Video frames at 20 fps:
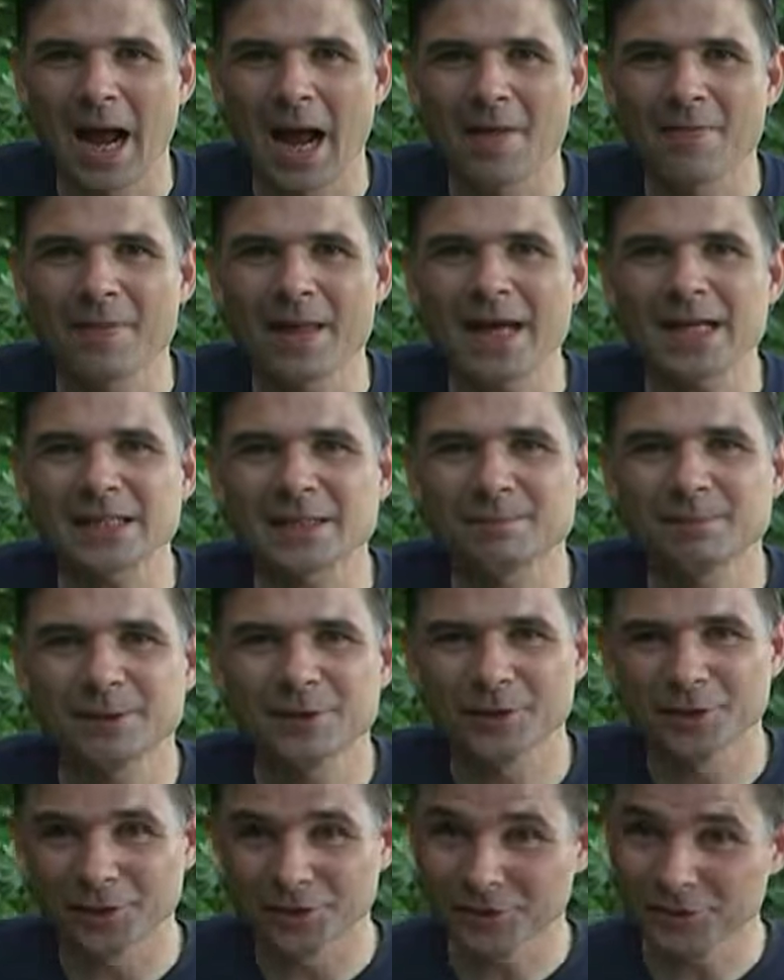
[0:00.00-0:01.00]
And that's
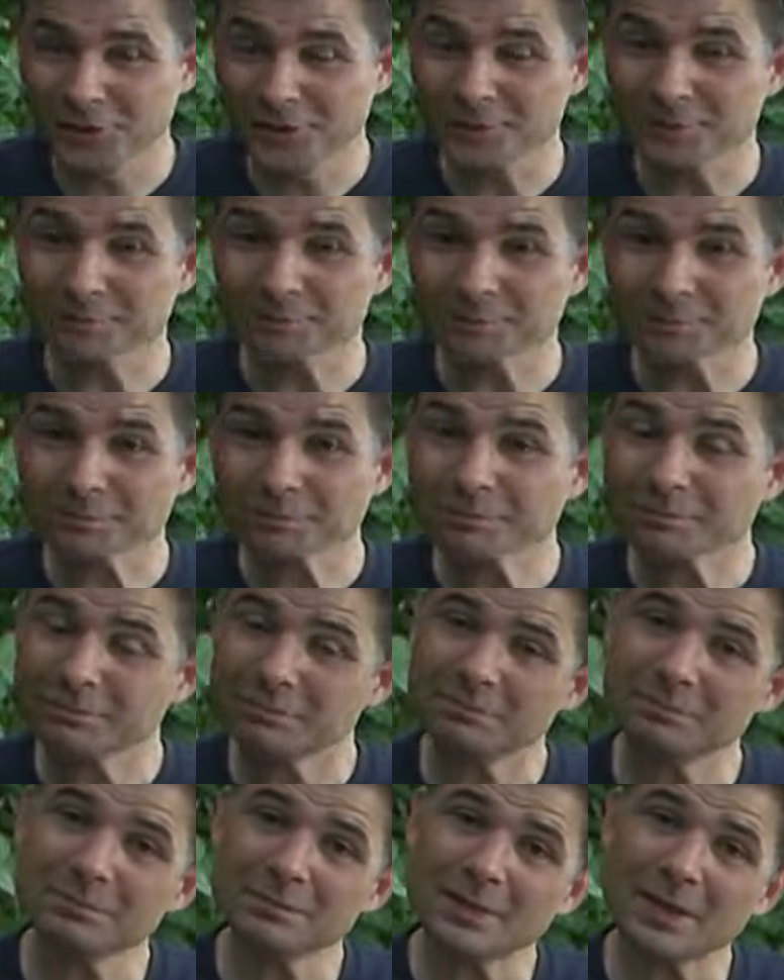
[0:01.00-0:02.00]
because
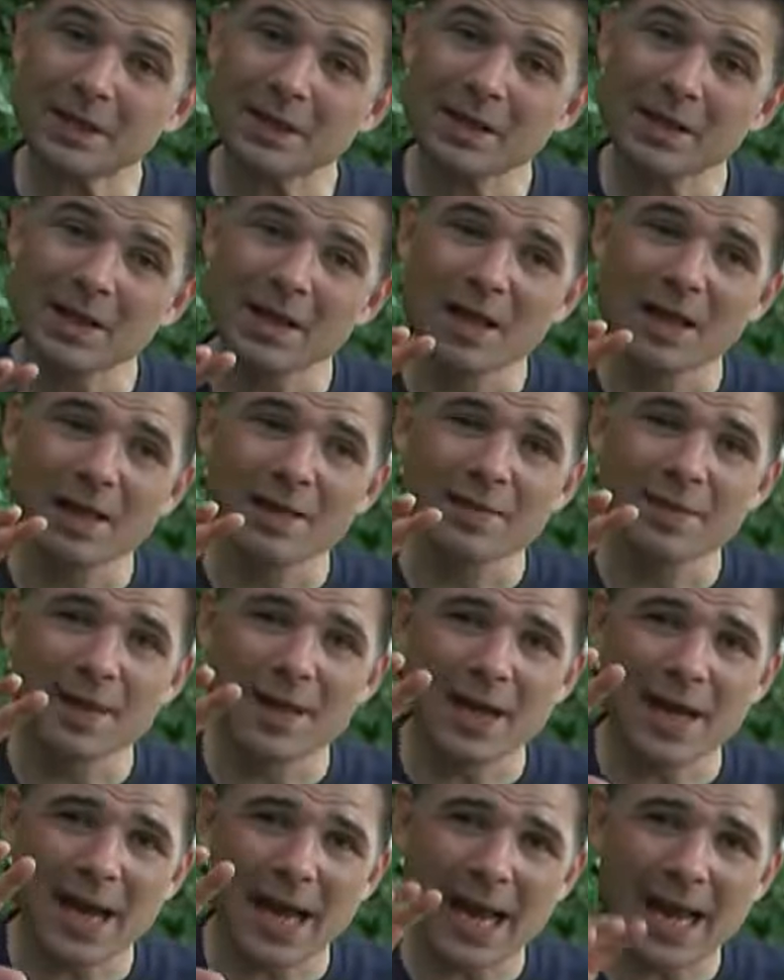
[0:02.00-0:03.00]

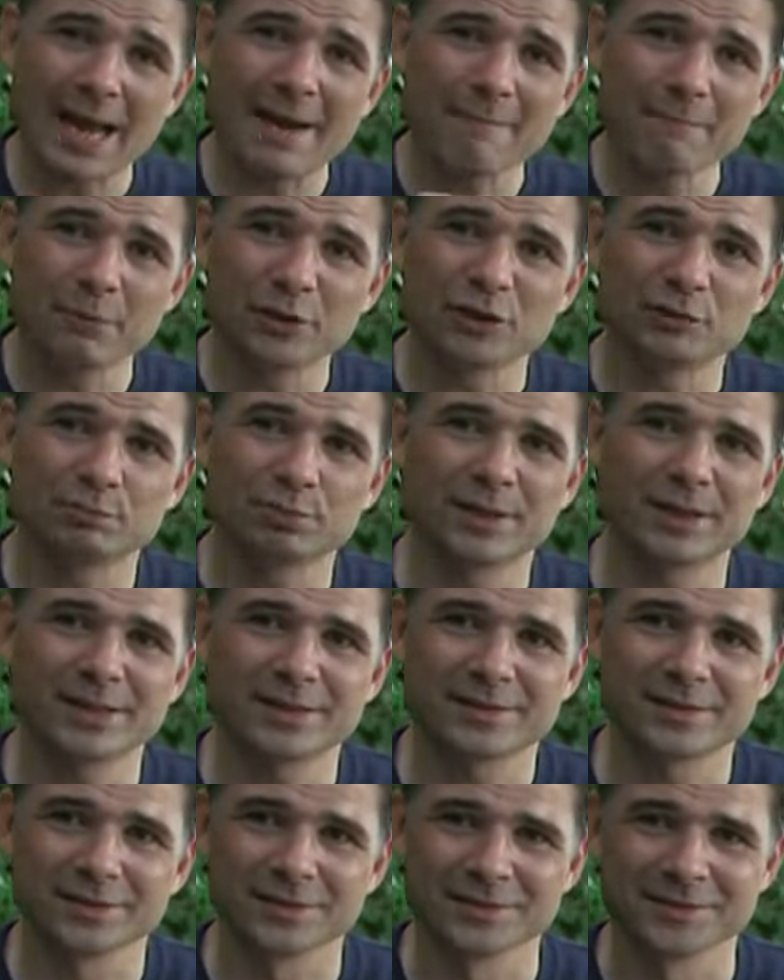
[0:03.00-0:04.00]
they're ambush
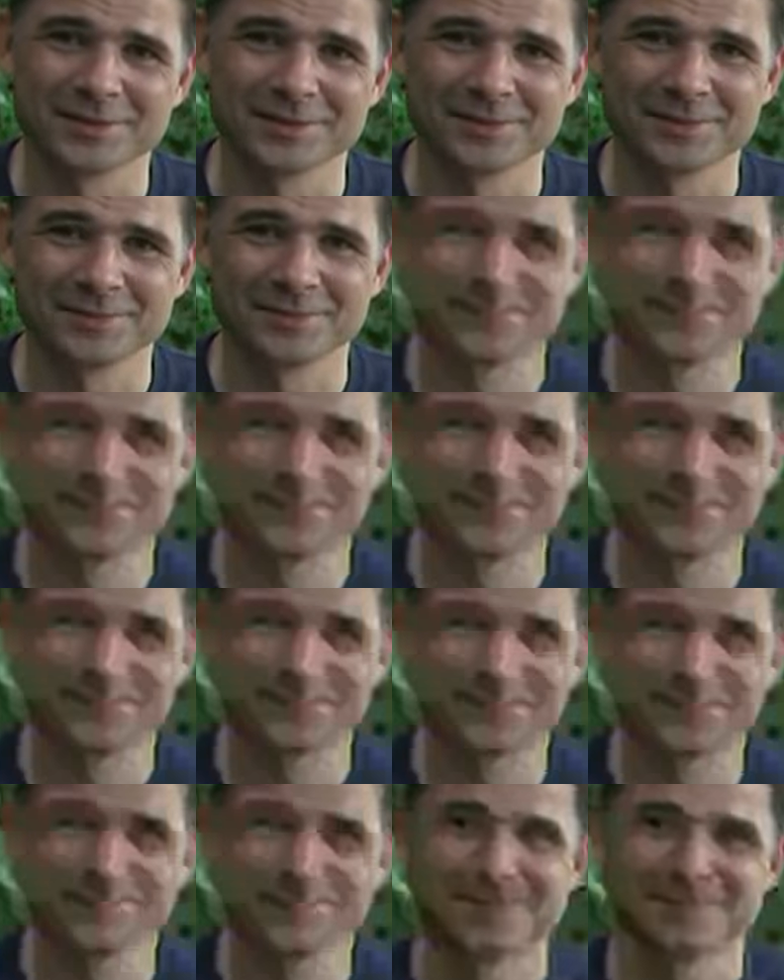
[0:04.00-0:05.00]
predators.
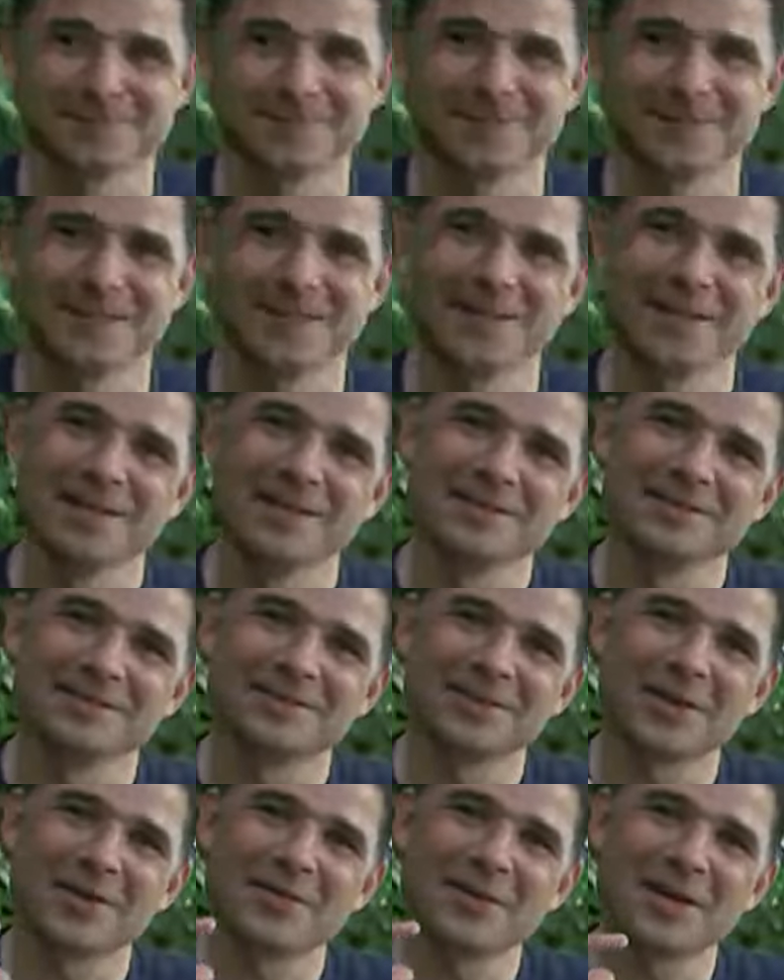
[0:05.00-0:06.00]

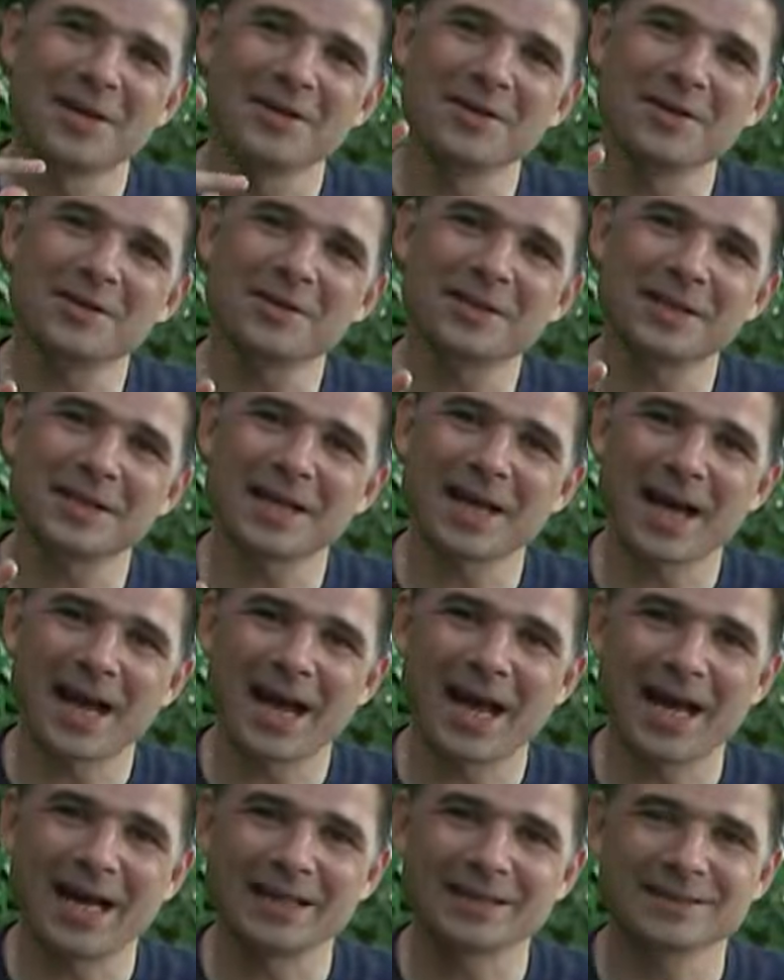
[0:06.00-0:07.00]
So they're looking
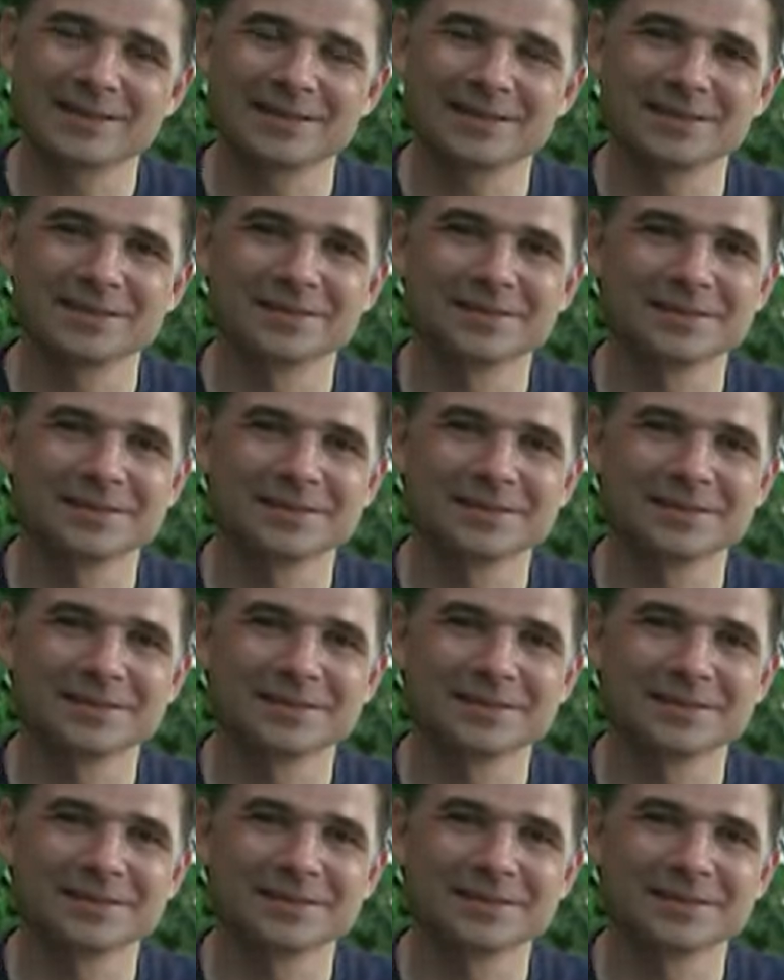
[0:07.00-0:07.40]
at